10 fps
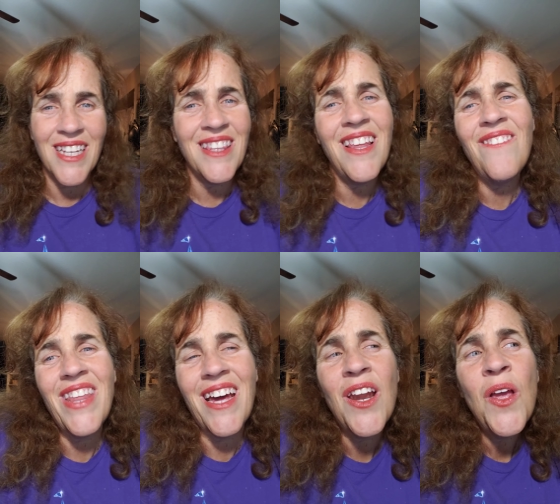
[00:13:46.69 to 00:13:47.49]
I love
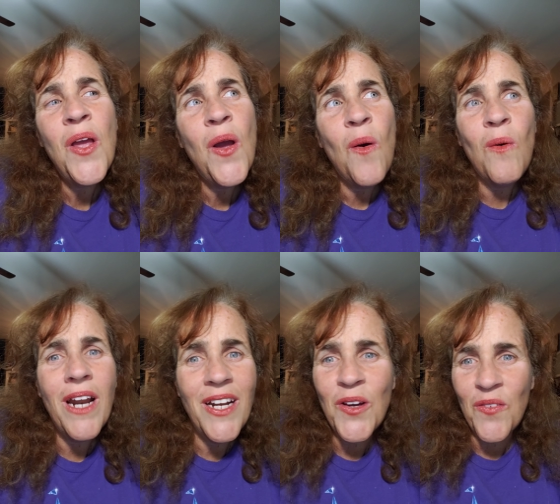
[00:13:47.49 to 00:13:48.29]
that what
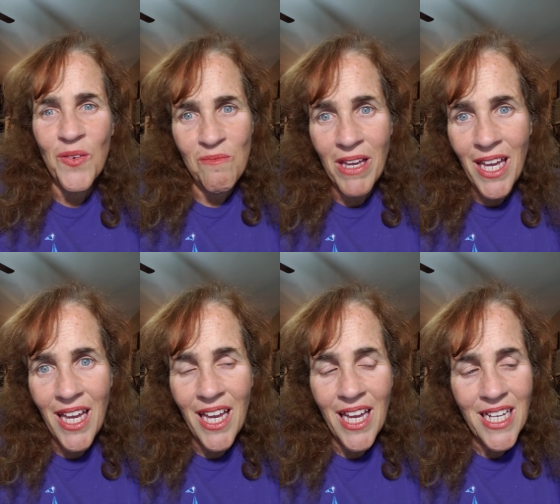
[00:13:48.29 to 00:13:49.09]
I know for
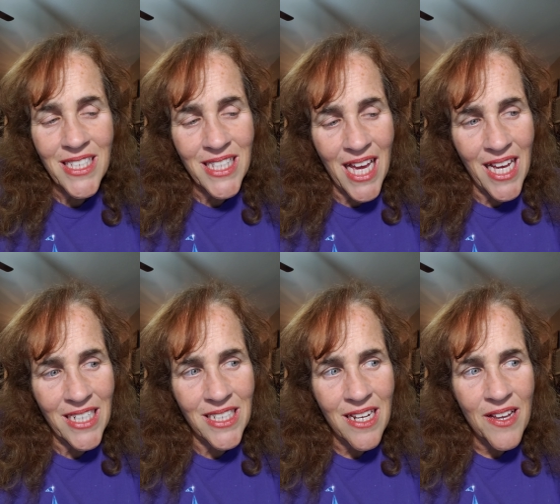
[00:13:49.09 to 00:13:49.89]
me is
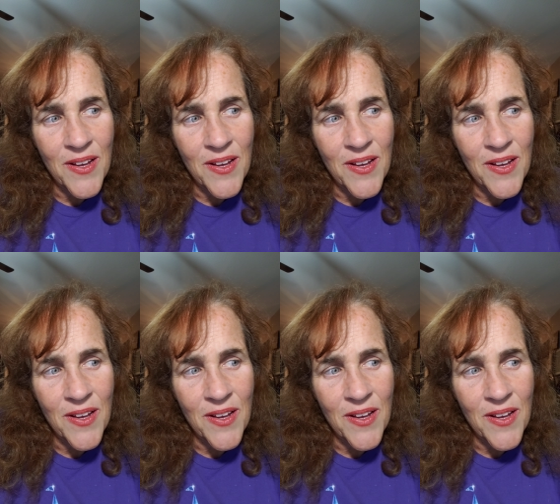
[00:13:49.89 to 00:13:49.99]
that